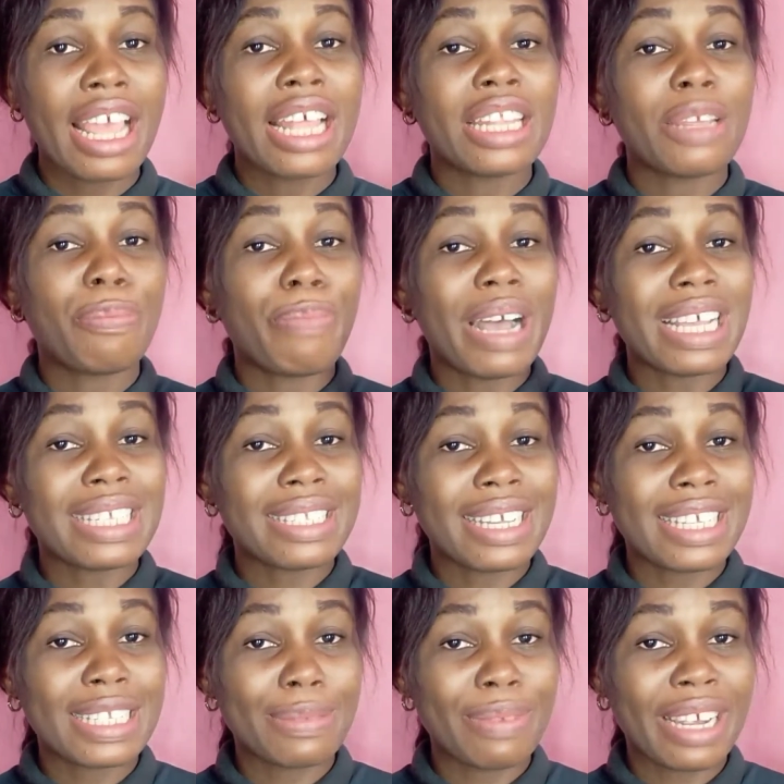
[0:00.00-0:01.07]
The past
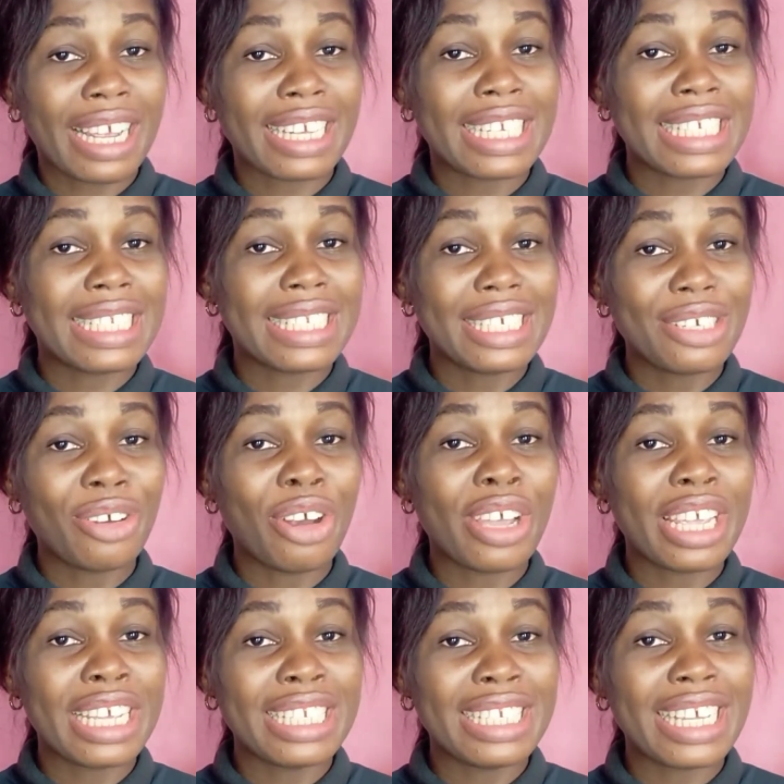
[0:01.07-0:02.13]
tense marker, the D or
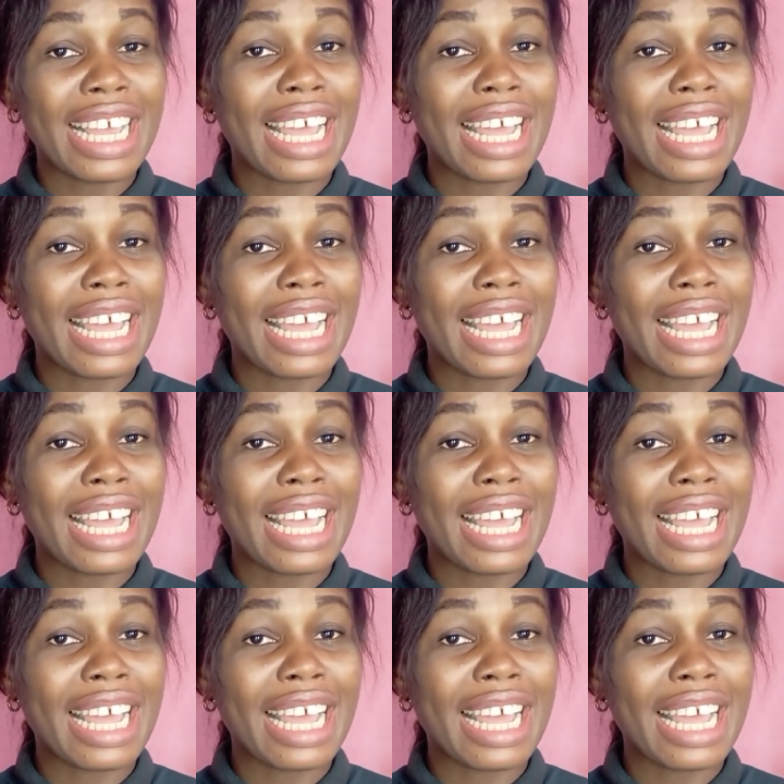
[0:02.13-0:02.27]
ED